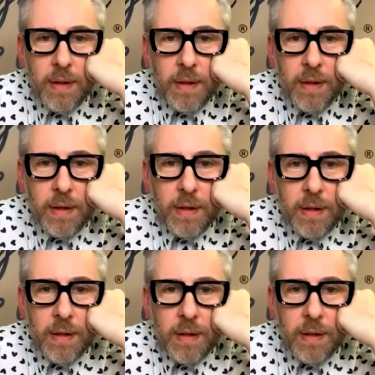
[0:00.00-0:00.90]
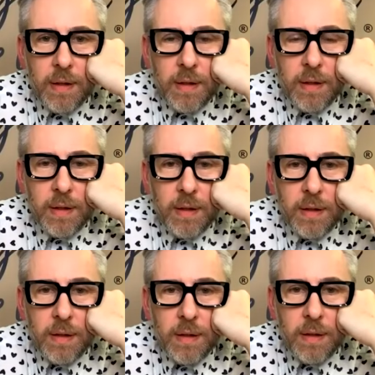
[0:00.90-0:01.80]

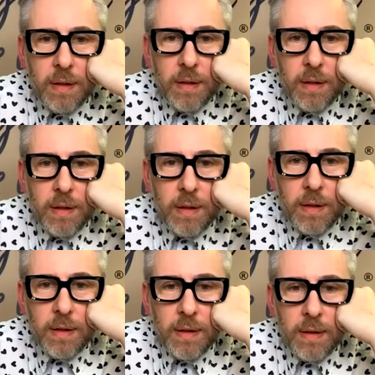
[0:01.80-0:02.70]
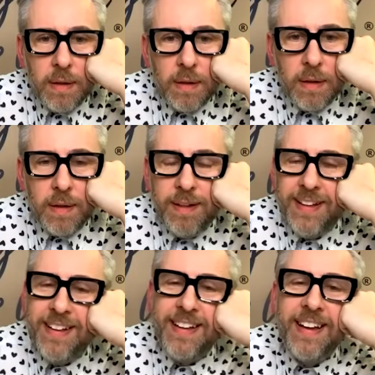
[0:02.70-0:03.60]

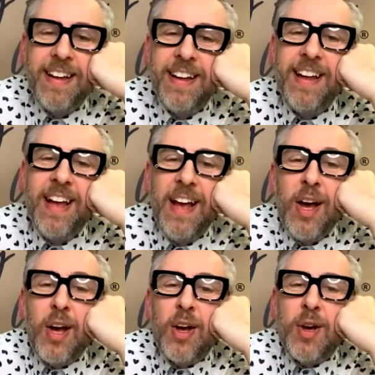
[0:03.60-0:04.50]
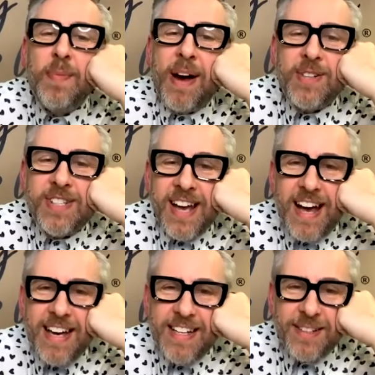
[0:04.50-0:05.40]

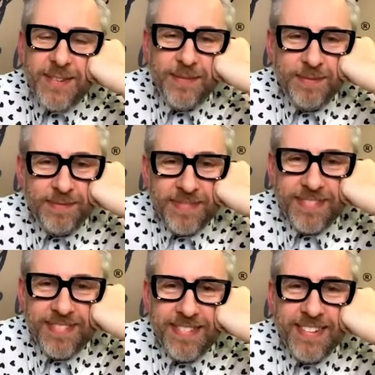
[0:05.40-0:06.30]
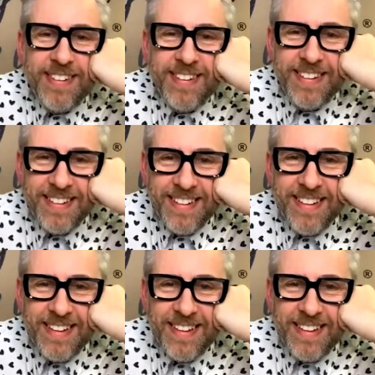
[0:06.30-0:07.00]
(silent)